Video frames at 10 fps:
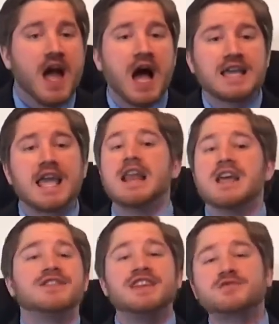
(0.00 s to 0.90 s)
Again,
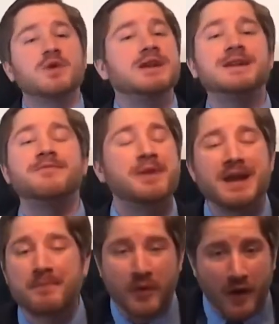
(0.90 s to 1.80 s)
this wouldn't have been
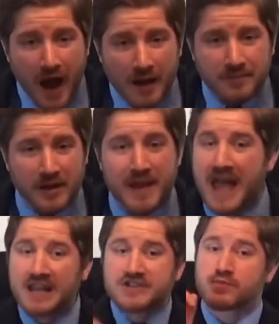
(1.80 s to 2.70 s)
a problem,
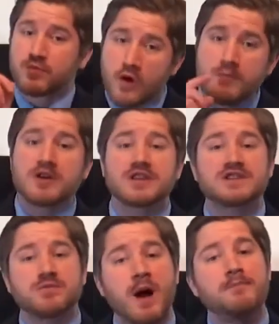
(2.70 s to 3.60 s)
and it's rumored the
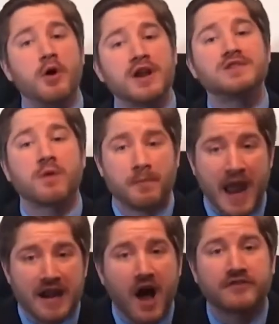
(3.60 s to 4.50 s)
swamp ponies were
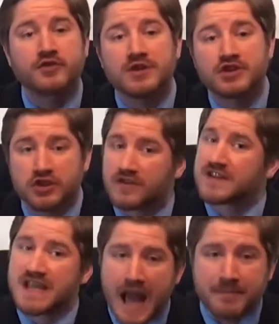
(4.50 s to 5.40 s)
paid off to ensure
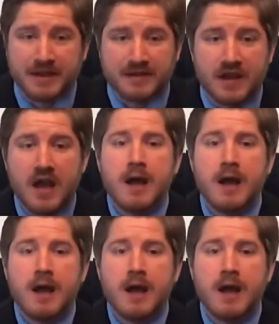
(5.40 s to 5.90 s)
this happened.